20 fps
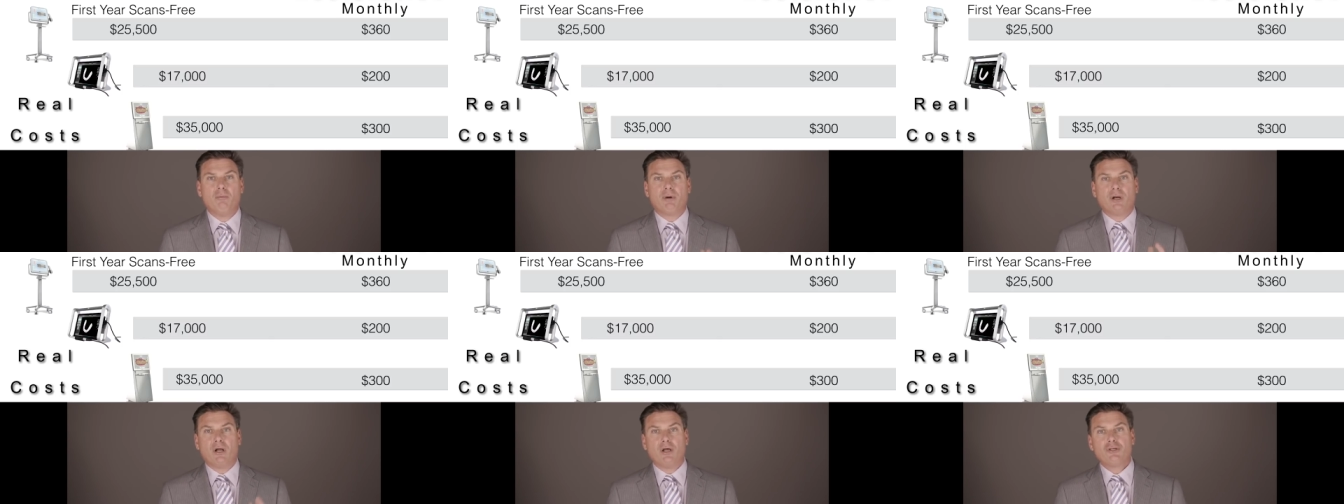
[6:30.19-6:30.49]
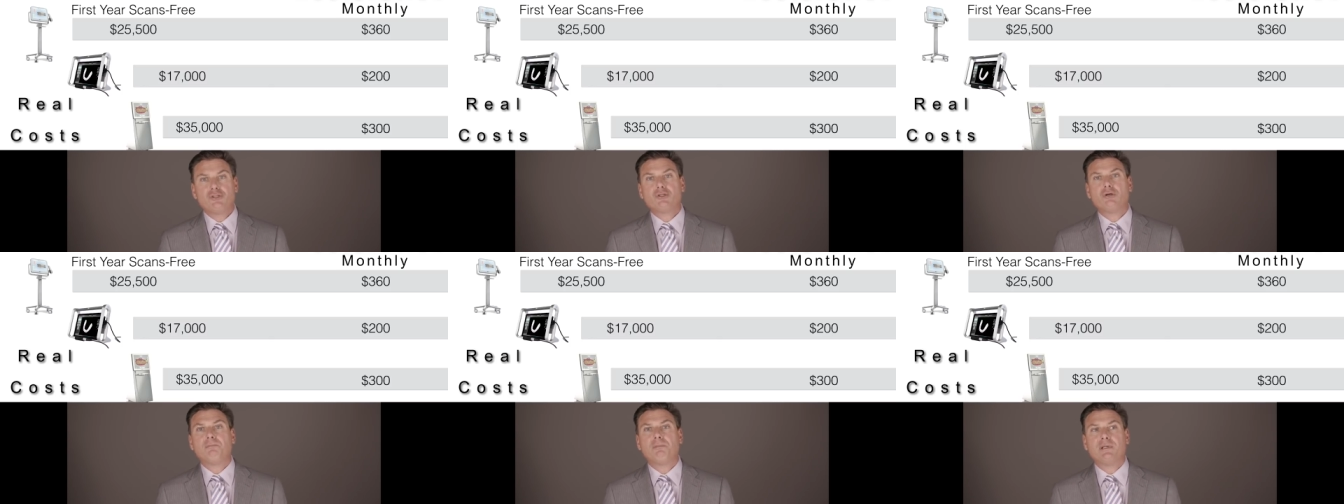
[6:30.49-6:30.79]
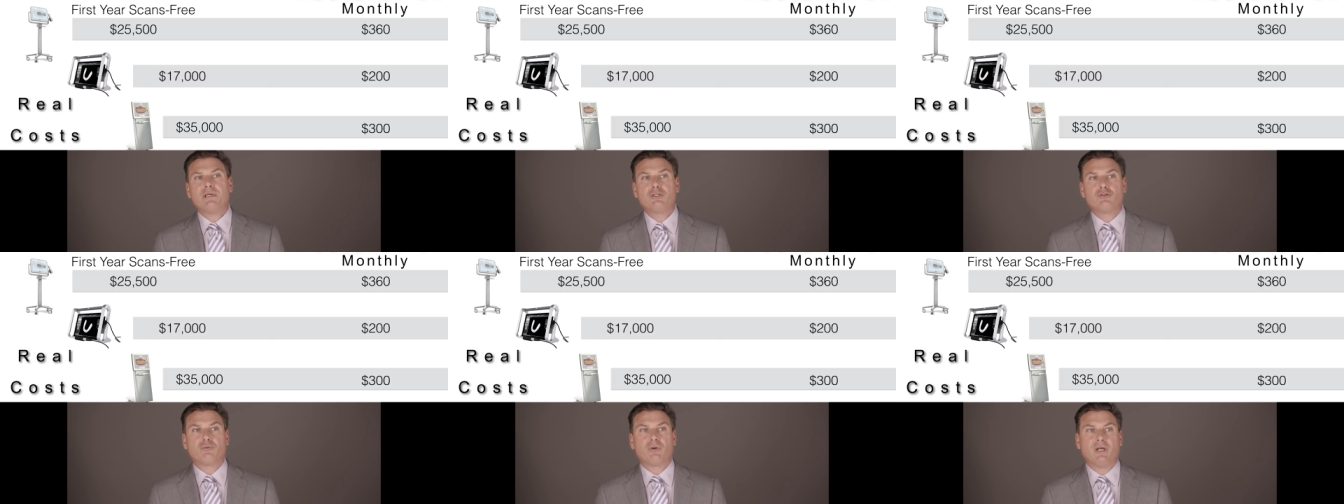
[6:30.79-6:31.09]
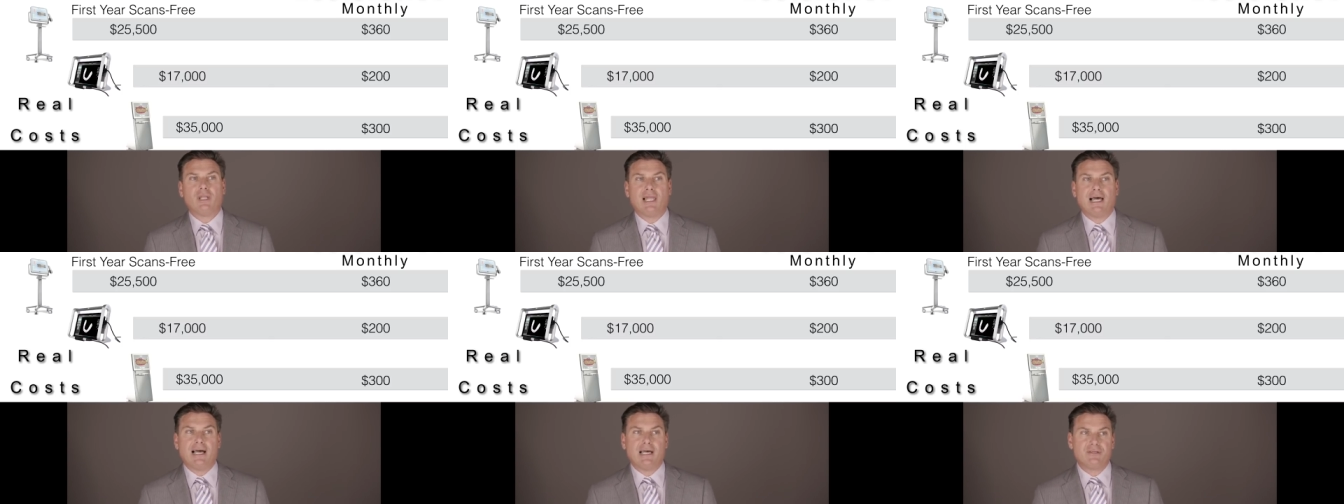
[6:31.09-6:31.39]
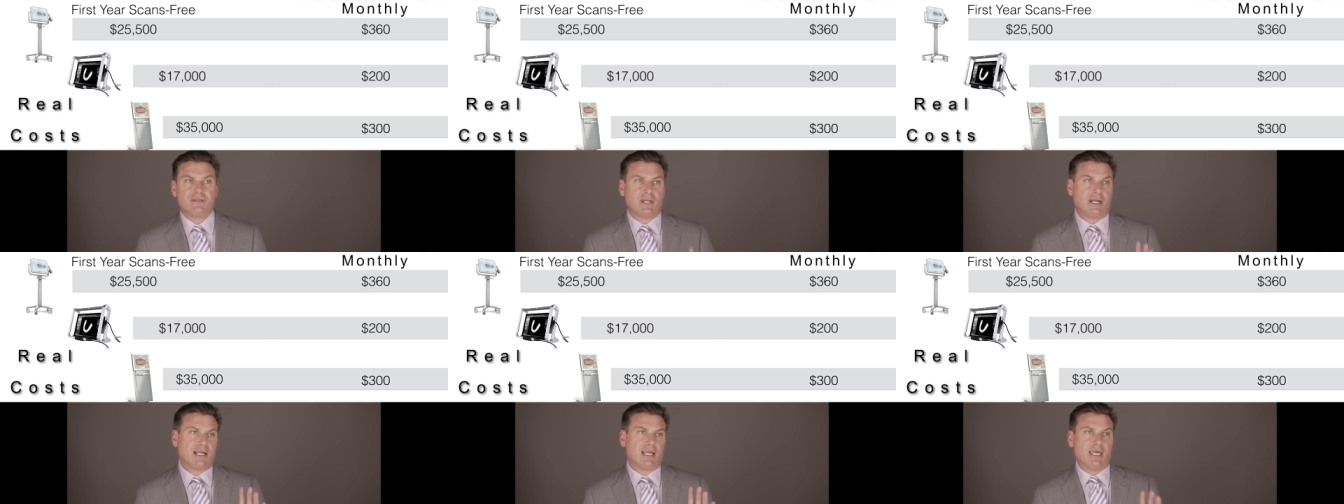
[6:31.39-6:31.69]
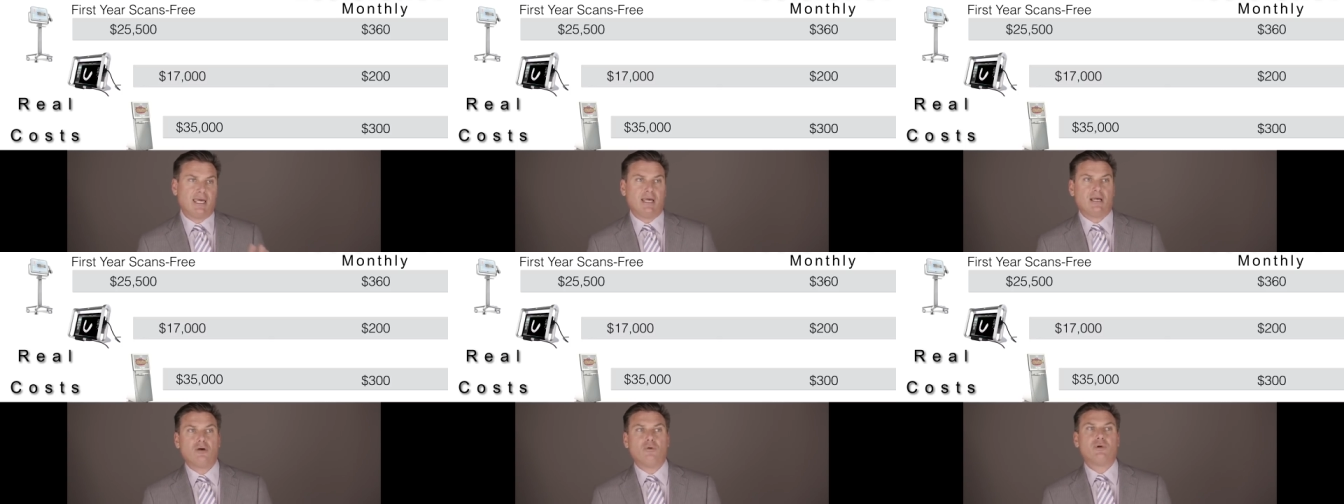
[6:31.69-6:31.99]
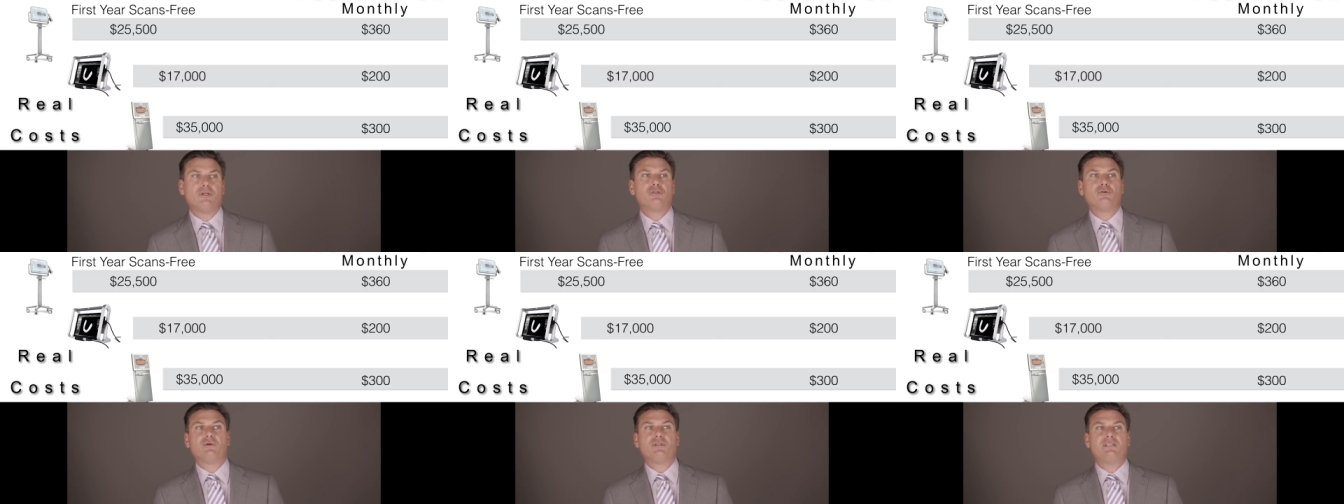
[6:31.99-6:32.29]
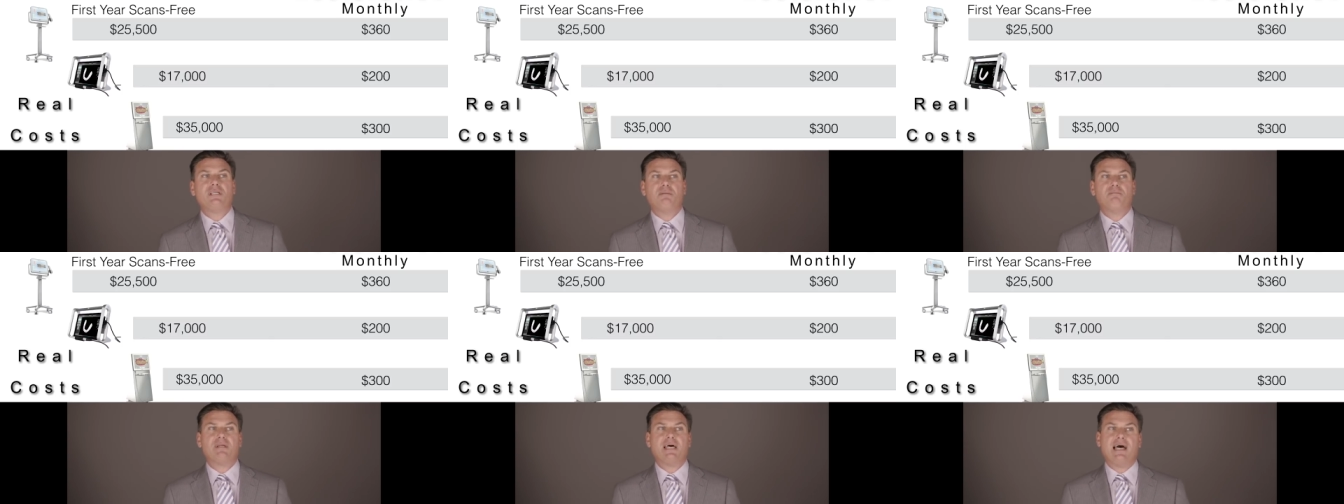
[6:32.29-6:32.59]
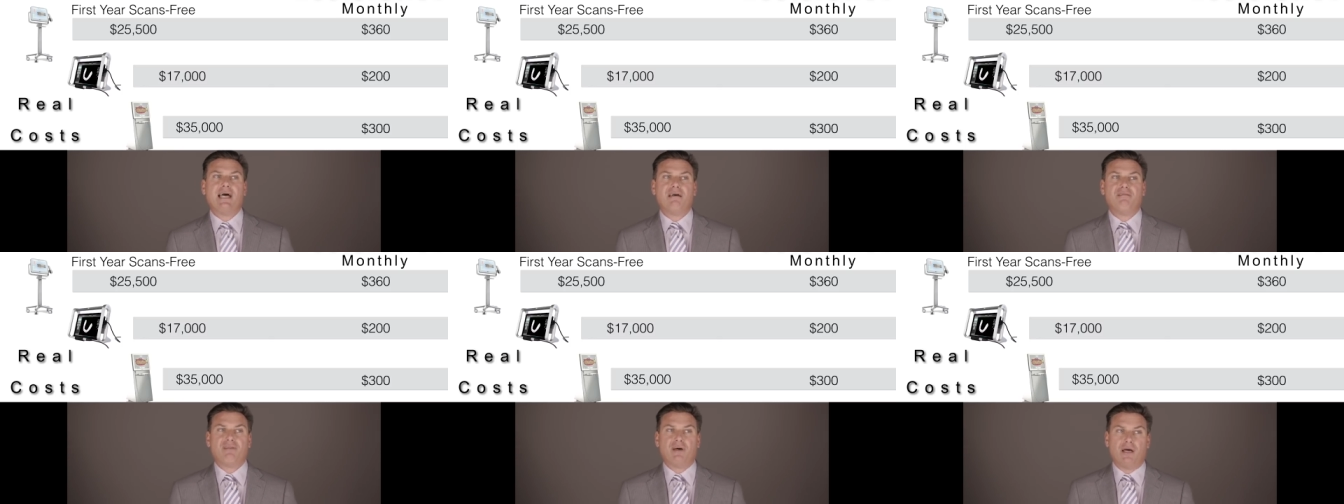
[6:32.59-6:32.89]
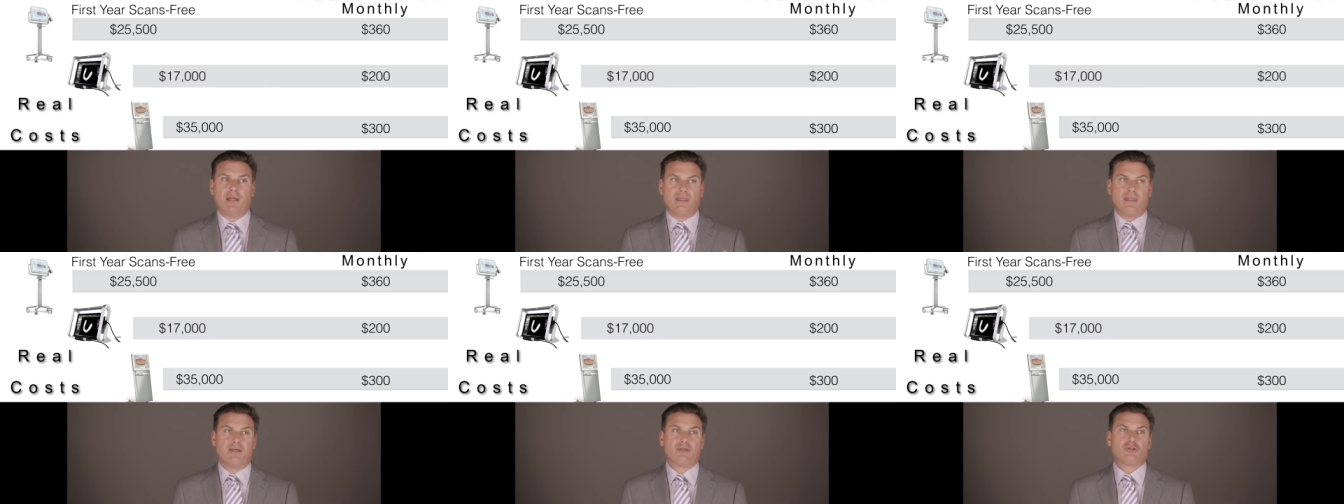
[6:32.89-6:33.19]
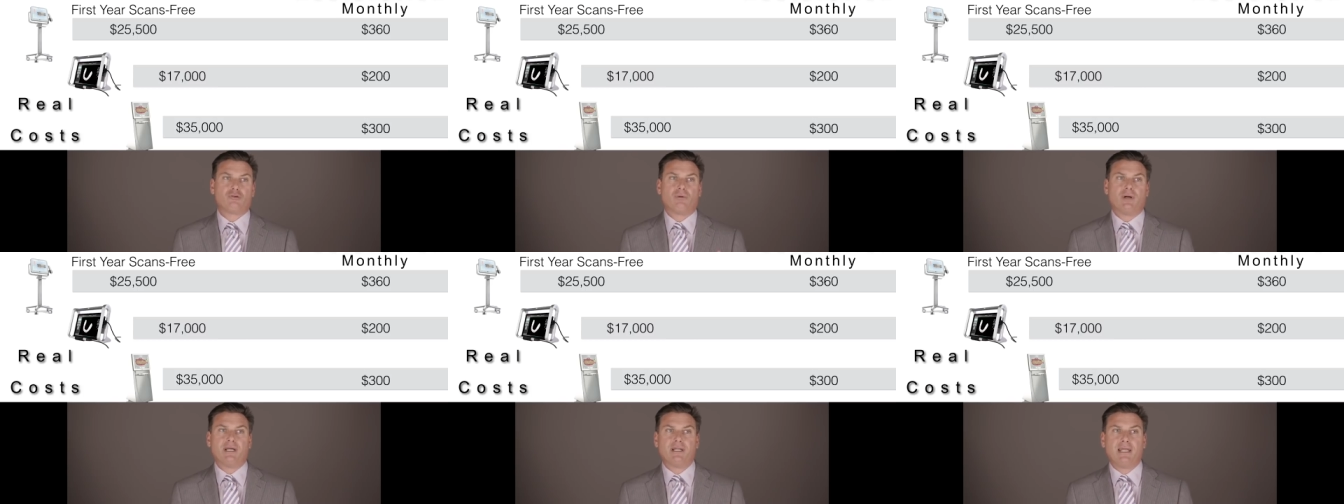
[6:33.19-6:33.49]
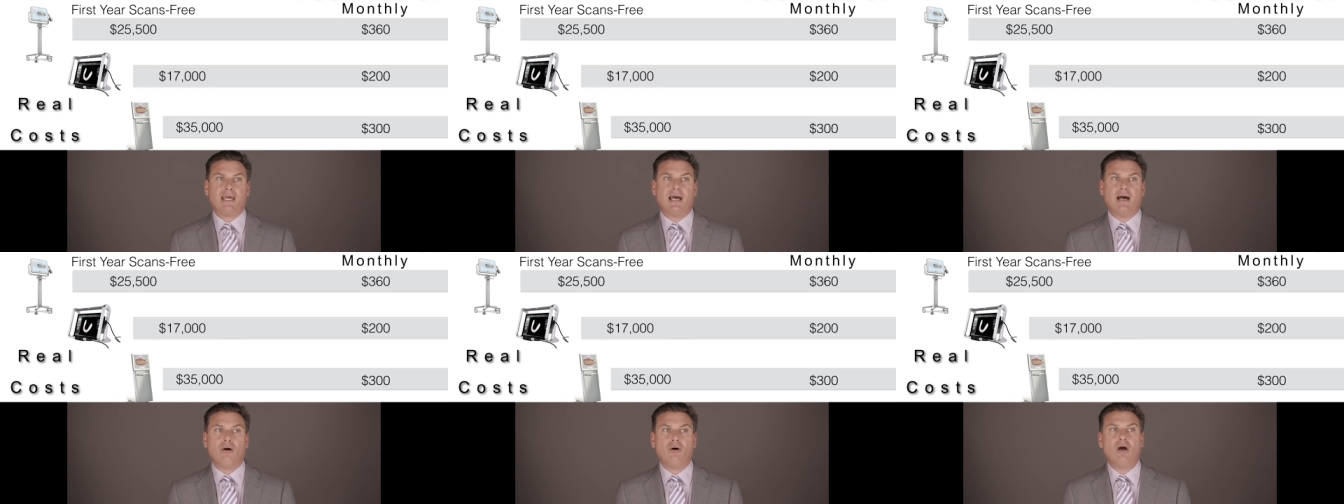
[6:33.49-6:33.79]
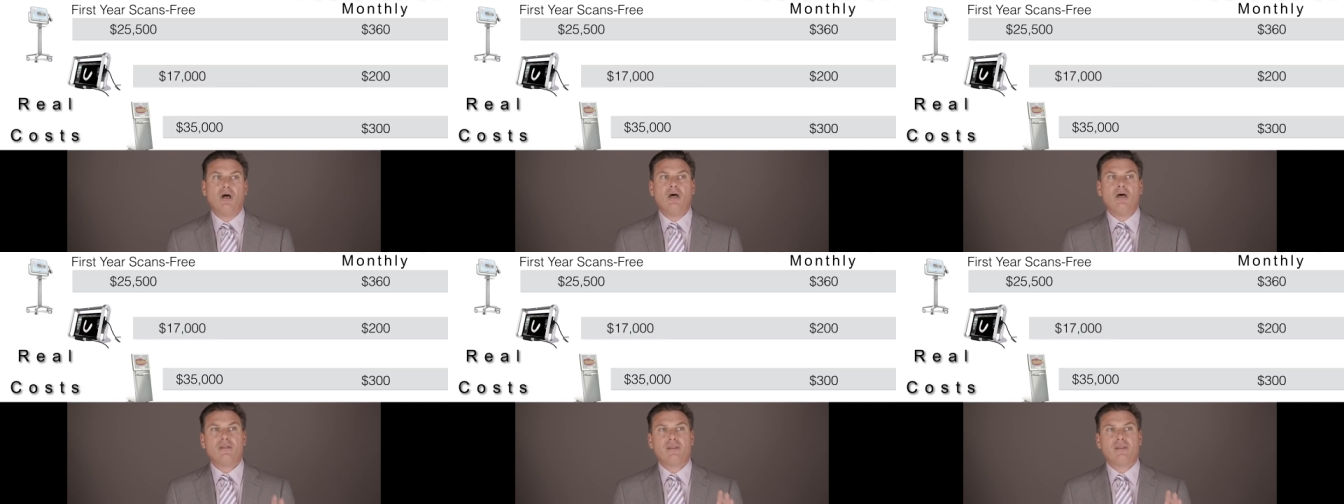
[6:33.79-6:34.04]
But also please realize, and I can't go into a deep dive on this right now,